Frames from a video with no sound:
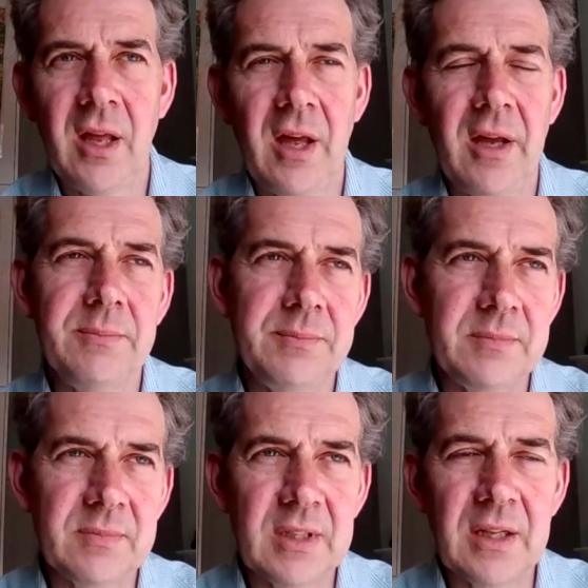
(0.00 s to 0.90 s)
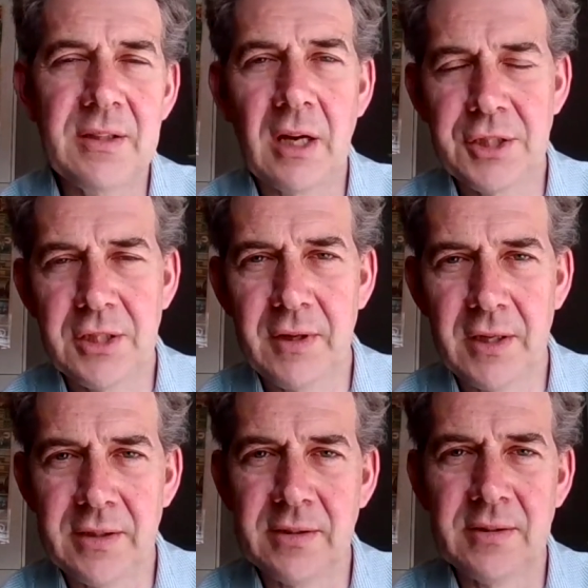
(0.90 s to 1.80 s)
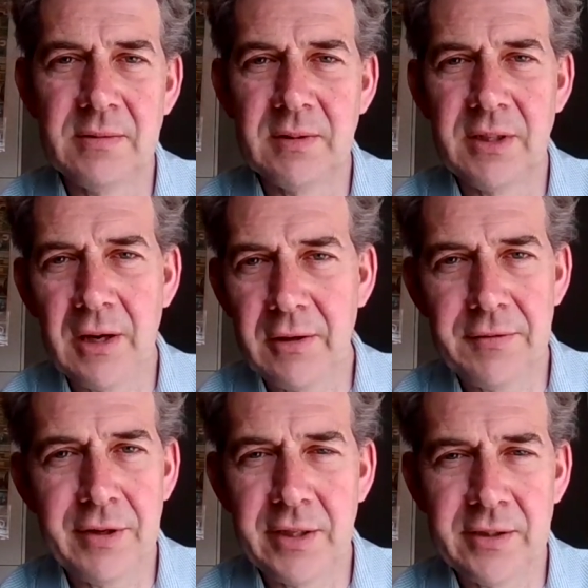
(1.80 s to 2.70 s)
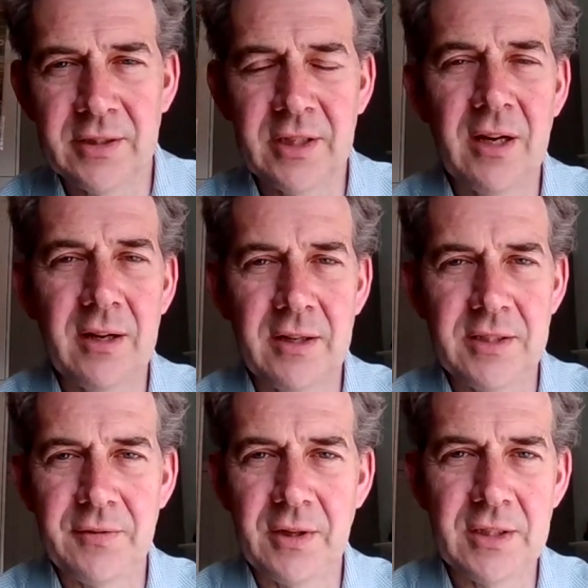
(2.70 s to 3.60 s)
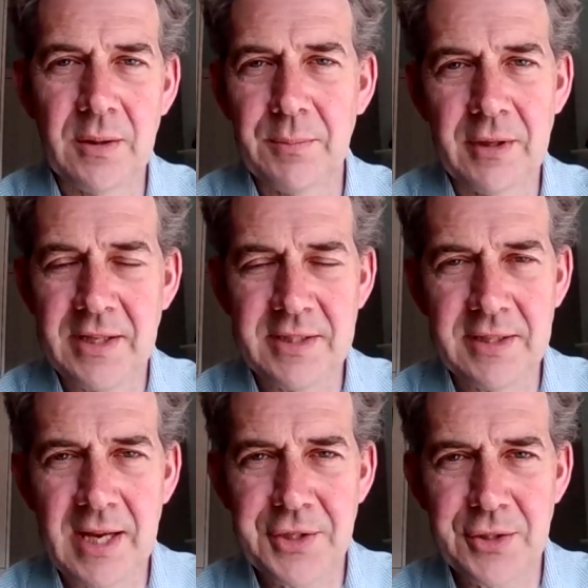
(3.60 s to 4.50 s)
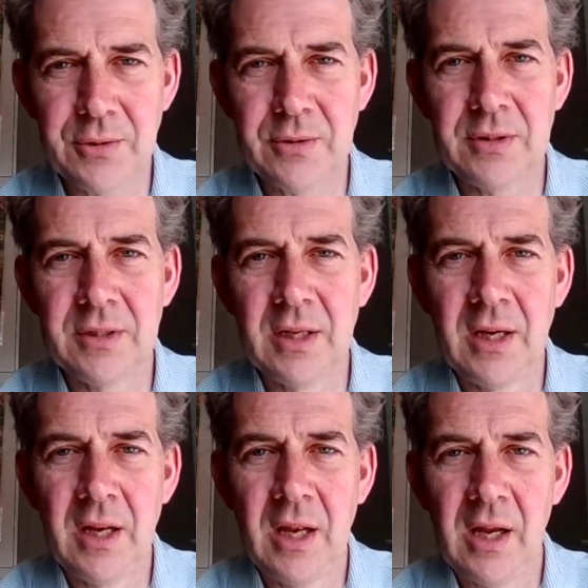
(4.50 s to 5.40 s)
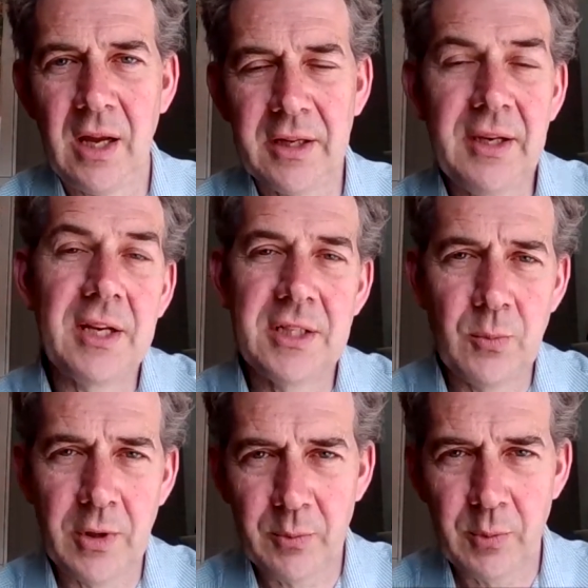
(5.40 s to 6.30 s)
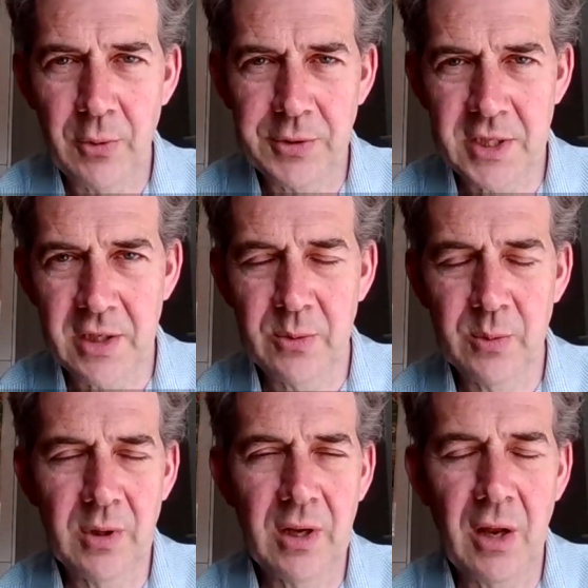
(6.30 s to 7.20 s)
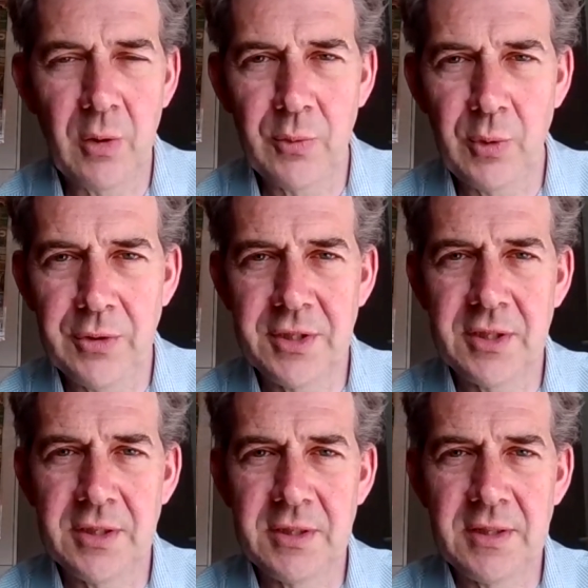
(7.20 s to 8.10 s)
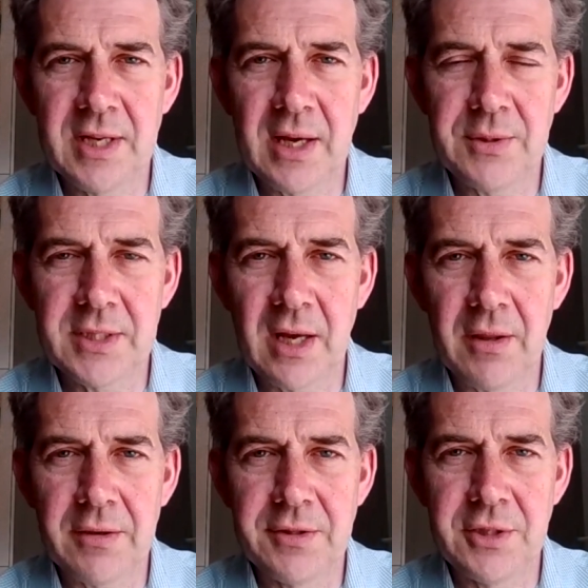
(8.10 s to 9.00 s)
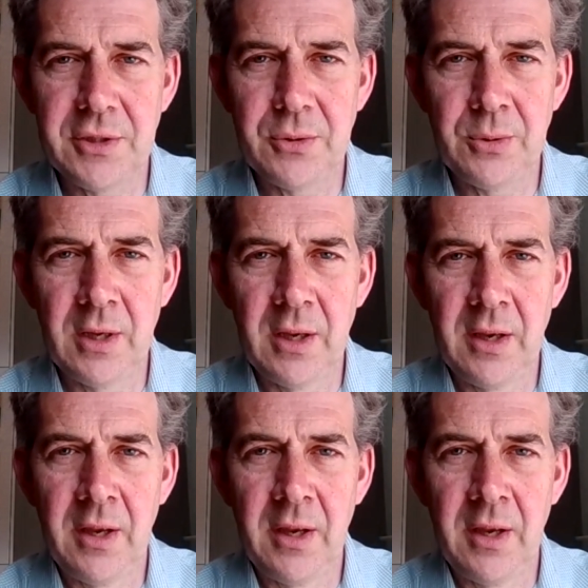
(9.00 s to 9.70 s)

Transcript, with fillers: um, Nakhchivan, Yerevan Kars, for example. That's a natural uh, connection with, with also a, a, route down south to